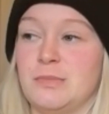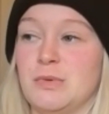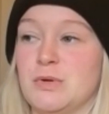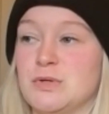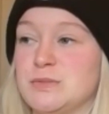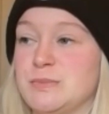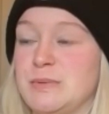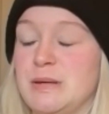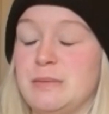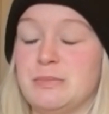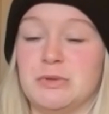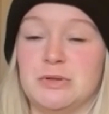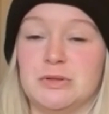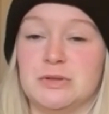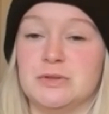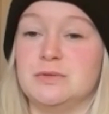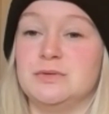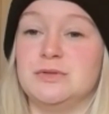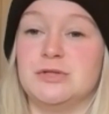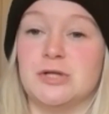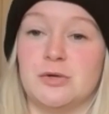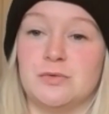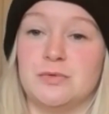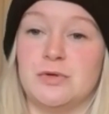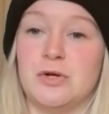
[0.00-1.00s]
most people who
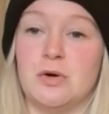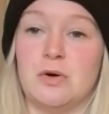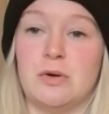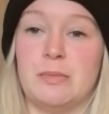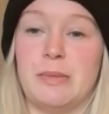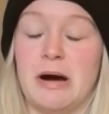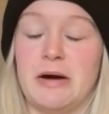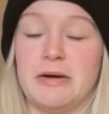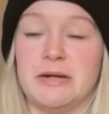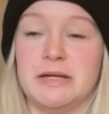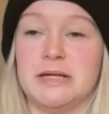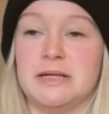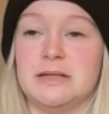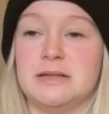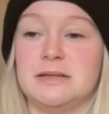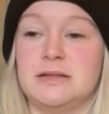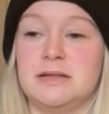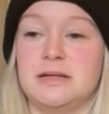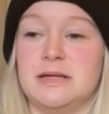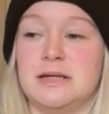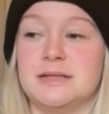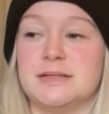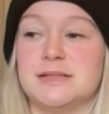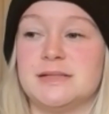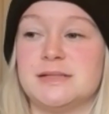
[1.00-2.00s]
don't know about it,
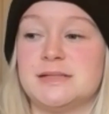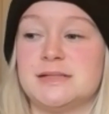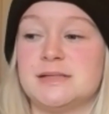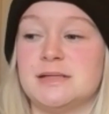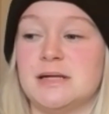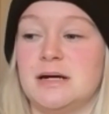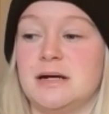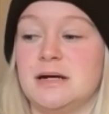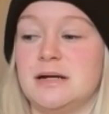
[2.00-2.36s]
it's